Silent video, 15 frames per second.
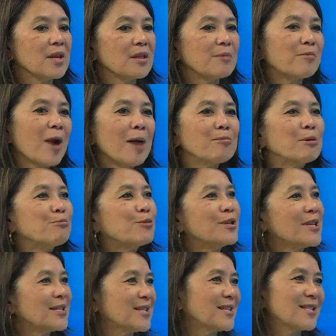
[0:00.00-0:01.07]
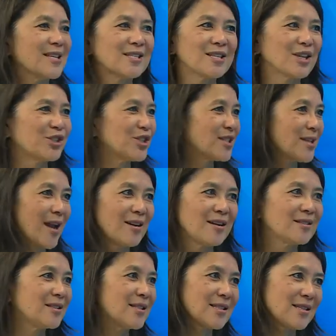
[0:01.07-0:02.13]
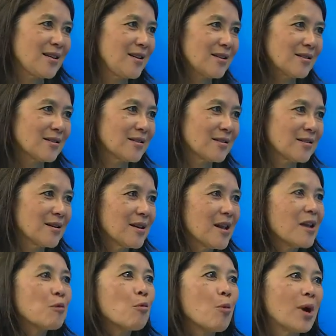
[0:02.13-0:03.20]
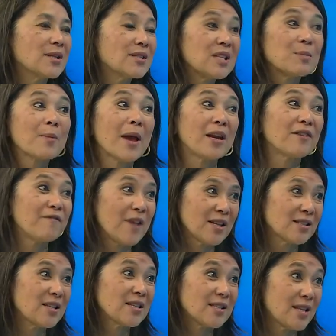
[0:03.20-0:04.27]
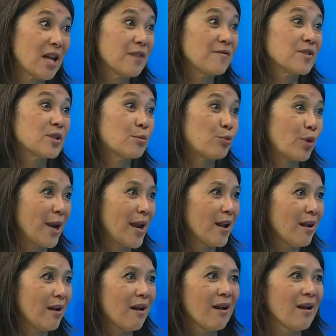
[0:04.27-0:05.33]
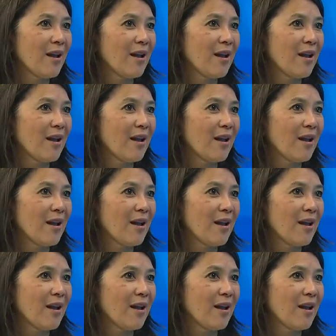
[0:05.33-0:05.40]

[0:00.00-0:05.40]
The problem with this is it's such a silent disease. And once it manifests itself as a break,